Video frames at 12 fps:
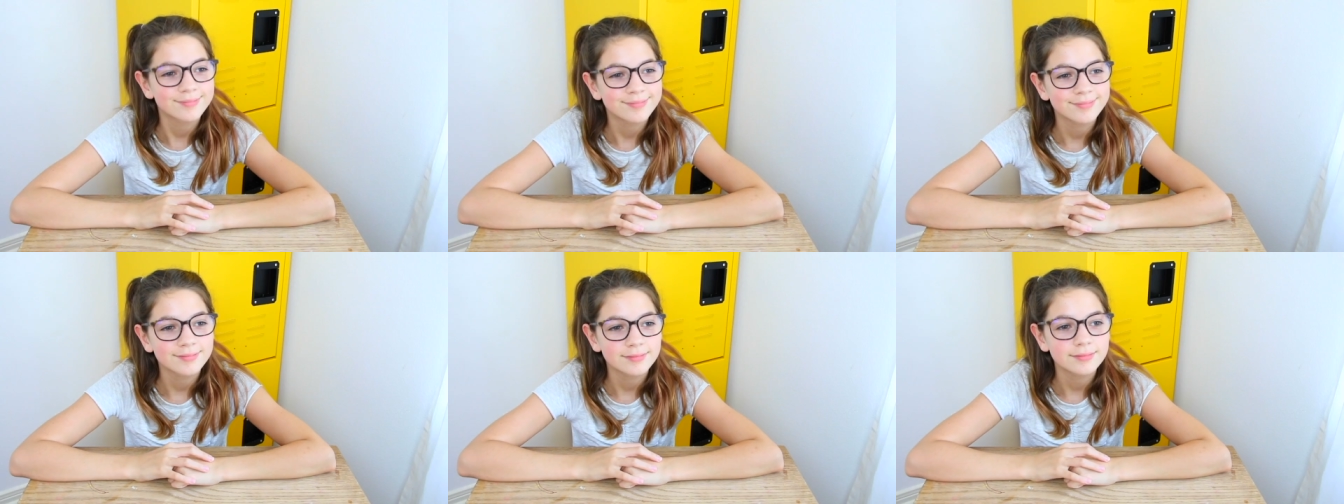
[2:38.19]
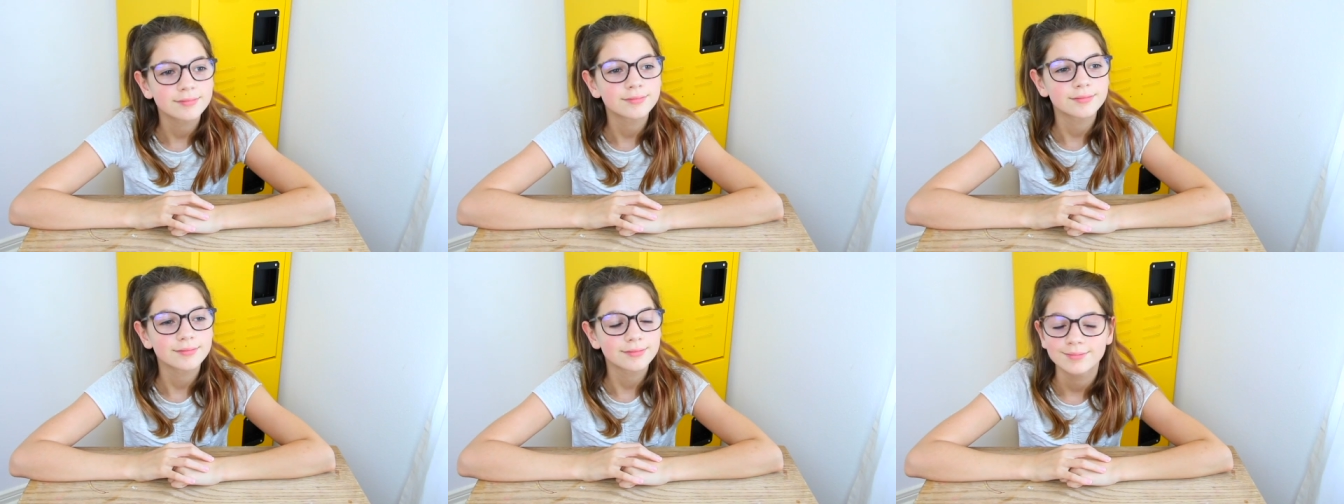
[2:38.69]
Okay,
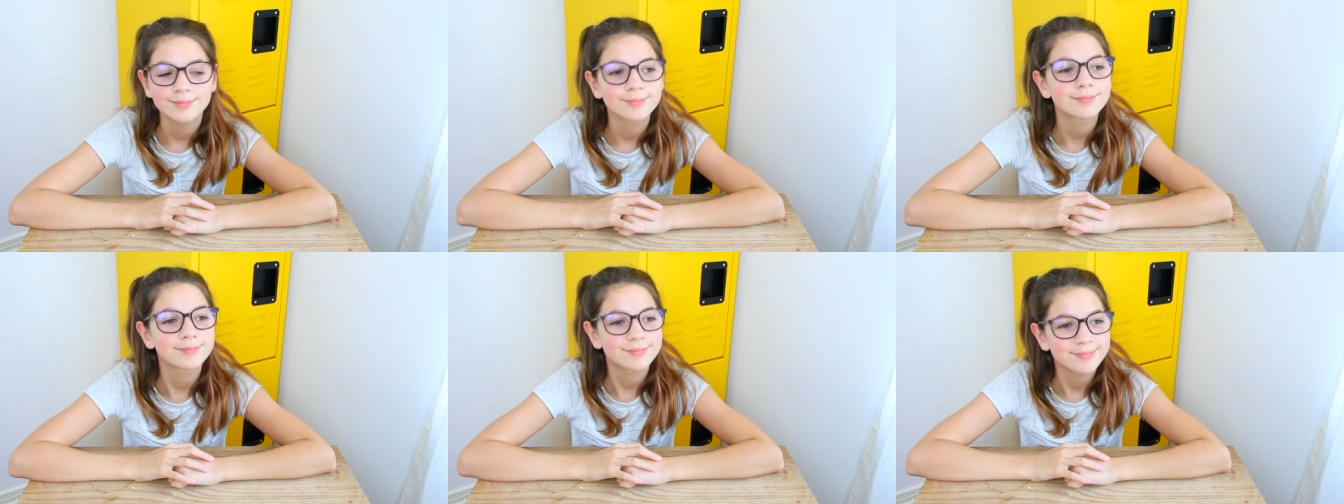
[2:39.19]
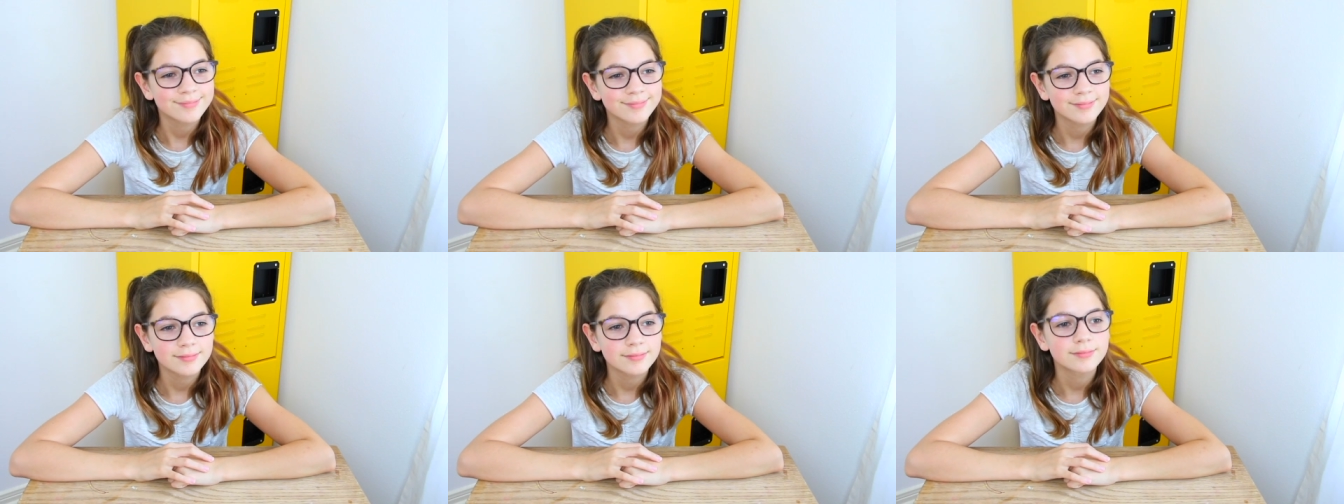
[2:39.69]
class, today I want to take
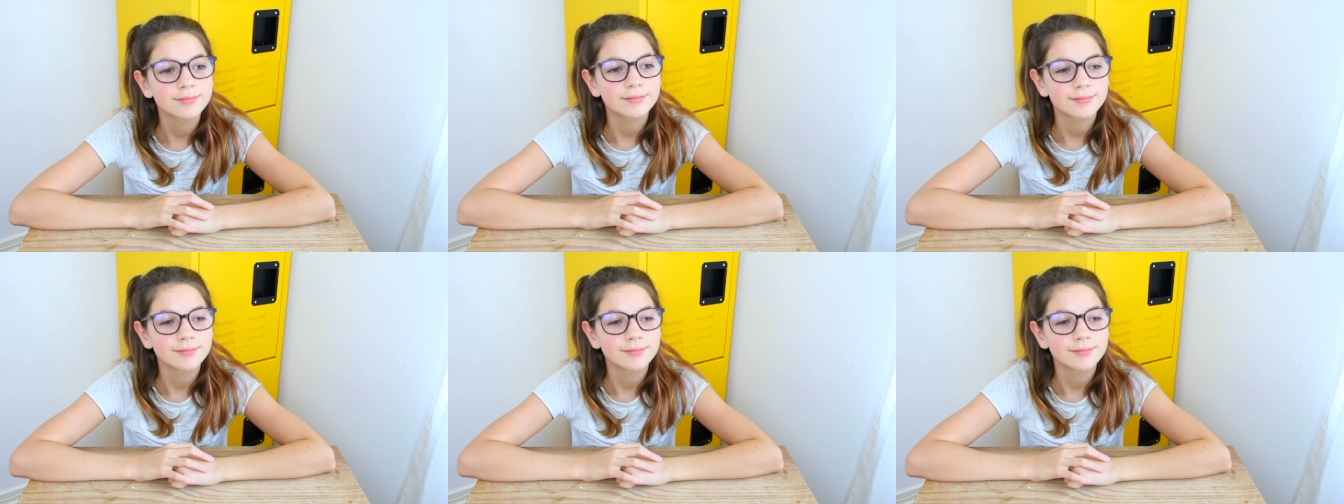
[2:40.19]
a moment to